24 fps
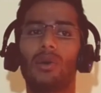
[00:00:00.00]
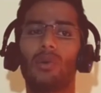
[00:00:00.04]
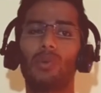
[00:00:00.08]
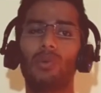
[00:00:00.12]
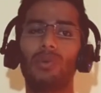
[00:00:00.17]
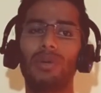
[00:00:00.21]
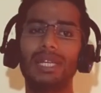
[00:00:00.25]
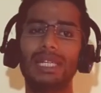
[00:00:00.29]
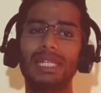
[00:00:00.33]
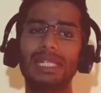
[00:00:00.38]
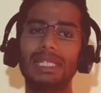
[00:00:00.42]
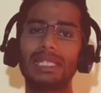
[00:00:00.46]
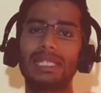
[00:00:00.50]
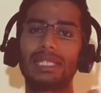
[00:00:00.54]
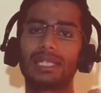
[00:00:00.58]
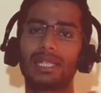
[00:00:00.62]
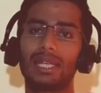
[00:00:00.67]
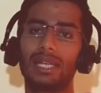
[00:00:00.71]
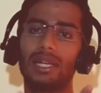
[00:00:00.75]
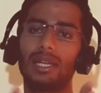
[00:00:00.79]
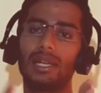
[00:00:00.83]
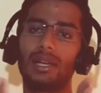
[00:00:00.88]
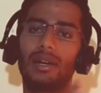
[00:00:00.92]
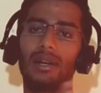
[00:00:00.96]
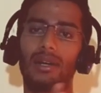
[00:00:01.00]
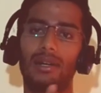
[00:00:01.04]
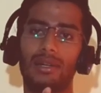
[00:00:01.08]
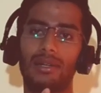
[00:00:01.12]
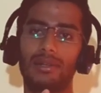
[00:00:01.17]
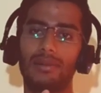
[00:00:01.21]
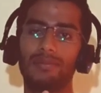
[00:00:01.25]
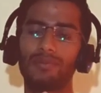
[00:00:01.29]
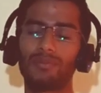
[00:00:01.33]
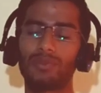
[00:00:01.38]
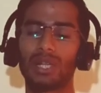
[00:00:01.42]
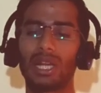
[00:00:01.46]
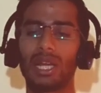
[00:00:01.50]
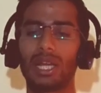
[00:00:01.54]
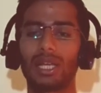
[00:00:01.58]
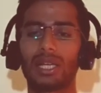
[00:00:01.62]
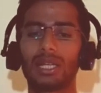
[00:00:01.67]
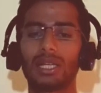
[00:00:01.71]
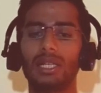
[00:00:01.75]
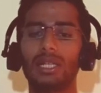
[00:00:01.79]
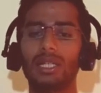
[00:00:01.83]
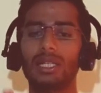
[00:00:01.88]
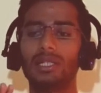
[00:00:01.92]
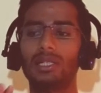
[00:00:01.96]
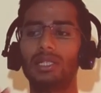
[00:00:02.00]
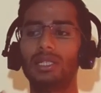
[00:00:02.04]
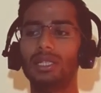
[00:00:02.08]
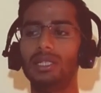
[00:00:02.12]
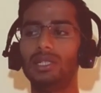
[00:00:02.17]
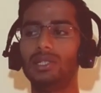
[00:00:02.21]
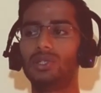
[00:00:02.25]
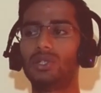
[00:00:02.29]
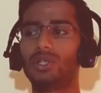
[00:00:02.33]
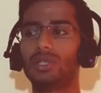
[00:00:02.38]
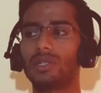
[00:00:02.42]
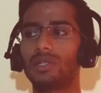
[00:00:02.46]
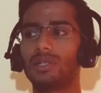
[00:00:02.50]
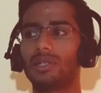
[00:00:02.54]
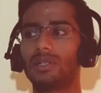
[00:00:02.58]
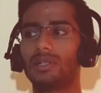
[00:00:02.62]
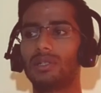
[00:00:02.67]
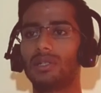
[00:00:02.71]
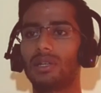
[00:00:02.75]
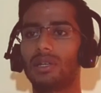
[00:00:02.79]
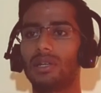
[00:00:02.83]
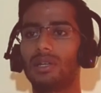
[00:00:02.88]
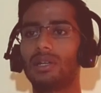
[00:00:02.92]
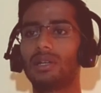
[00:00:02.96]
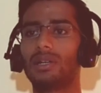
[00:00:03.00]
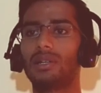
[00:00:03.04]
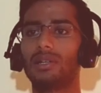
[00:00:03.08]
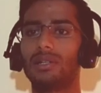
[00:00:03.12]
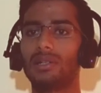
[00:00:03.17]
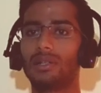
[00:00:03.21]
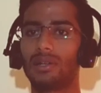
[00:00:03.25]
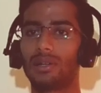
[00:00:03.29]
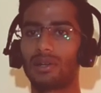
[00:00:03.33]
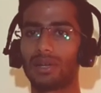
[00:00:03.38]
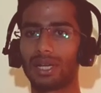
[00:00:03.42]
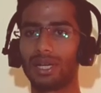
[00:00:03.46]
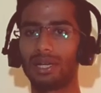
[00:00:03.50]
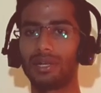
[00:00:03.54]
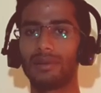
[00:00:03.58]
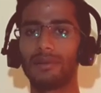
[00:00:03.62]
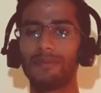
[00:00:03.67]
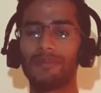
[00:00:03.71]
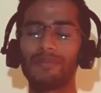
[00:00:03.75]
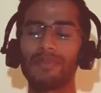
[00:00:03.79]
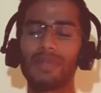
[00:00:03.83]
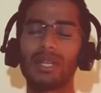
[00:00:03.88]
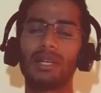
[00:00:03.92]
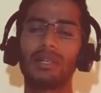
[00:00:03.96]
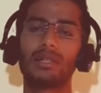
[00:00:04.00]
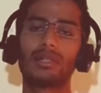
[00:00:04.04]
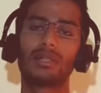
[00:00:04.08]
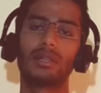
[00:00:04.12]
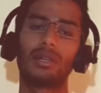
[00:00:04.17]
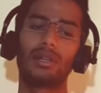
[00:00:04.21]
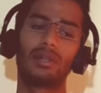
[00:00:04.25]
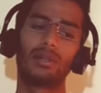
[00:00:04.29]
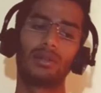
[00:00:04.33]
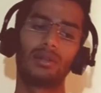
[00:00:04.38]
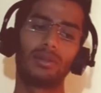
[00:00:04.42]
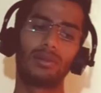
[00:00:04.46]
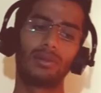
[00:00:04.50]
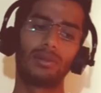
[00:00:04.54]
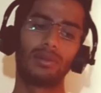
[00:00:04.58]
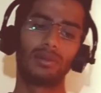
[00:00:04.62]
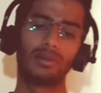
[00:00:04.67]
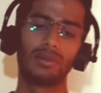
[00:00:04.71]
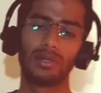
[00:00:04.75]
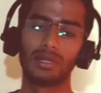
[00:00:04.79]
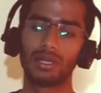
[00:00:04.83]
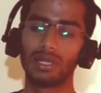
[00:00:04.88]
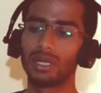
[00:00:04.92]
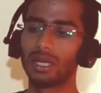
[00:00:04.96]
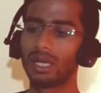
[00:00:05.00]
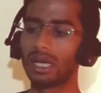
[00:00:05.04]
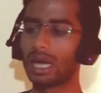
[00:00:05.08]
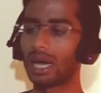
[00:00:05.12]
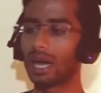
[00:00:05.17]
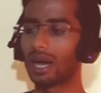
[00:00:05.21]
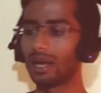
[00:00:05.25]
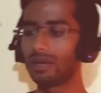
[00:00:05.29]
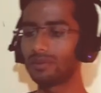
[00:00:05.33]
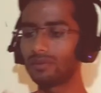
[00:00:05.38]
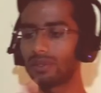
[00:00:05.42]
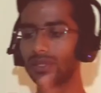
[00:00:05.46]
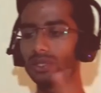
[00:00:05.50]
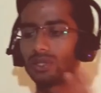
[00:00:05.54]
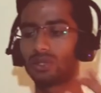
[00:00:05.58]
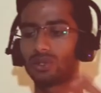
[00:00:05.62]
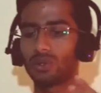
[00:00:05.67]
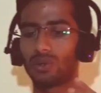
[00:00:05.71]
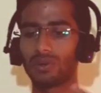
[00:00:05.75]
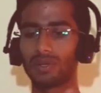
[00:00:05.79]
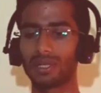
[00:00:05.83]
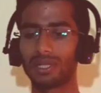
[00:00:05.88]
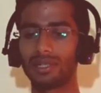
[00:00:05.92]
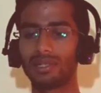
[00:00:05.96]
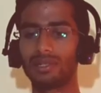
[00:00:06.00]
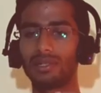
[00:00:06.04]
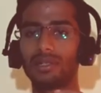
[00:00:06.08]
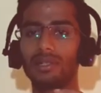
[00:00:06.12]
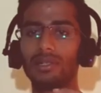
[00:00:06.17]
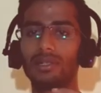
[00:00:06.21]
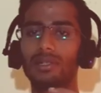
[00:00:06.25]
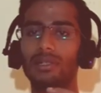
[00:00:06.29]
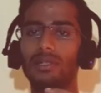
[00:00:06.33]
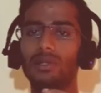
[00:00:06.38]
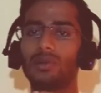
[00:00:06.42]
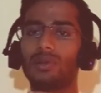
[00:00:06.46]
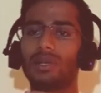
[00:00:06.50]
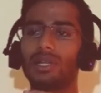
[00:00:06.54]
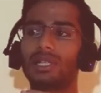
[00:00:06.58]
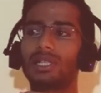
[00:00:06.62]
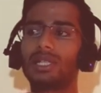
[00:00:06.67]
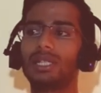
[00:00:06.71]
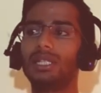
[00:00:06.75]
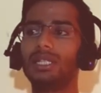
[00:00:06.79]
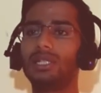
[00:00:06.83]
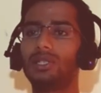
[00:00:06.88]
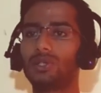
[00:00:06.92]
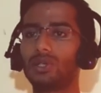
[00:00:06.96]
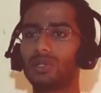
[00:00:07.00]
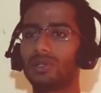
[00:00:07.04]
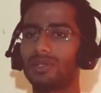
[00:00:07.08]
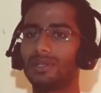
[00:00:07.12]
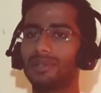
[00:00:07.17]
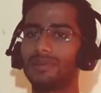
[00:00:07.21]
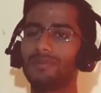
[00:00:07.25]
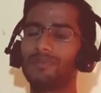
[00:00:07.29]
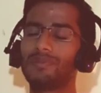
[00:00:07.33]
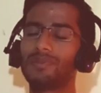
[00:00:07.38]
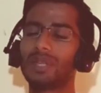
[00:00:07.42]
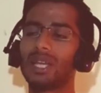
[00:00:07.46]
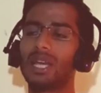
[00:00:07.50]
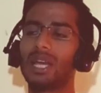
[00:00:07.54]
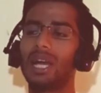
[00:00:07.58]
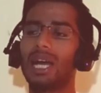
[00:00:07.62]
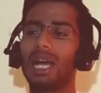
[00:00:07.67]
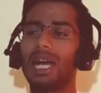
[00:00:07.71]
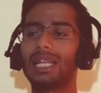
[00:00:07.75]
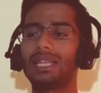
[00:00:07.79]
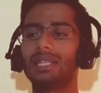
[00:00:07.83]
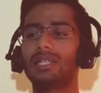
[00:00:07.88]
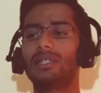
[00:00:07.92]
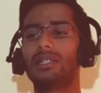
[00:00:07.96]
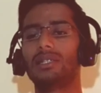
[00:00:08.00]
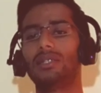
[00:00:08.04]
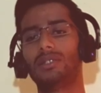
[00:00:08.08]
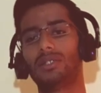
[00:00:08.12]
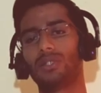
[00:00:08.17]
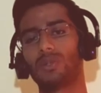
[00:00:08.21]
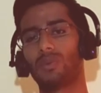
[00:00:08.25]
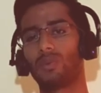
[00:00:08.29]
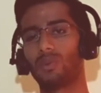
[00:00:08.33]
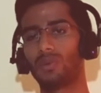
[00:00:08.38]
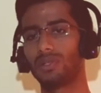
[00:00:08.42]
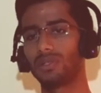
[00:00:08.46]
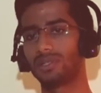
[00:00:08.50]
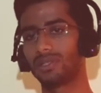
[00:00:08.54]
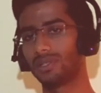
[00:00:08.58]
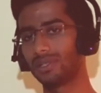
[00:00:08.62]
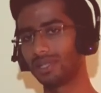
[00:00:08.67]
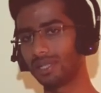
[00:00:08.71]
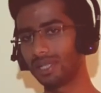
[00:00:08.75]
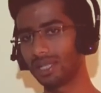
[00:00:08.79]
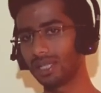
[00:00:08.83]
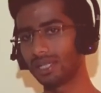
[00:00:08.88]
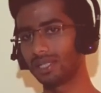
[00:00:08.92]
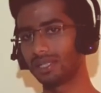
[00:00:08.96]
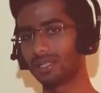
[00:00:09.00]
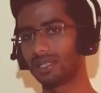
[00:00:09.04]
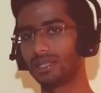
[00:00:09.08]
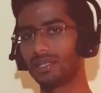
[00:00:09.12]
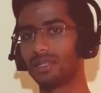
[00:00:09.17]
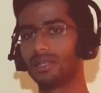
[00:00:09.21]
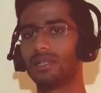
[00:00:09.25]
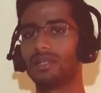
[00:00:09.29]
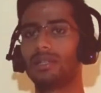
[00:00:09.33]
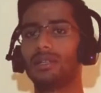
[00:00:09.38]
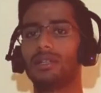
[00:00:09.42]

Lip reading: We say like teacher, all right? So I was talking to a teacher and the teacher was great.